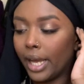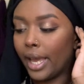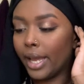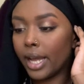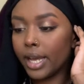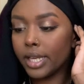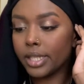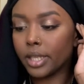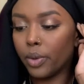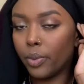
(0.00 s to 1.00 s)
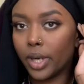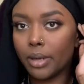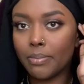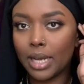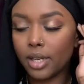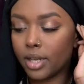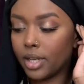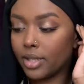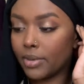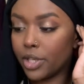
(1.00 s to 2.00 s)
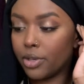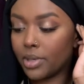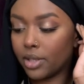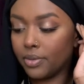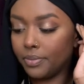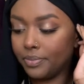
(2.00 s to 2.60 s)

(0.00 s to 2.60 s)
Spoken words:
Hey guys, welcome back to my YouTube channel.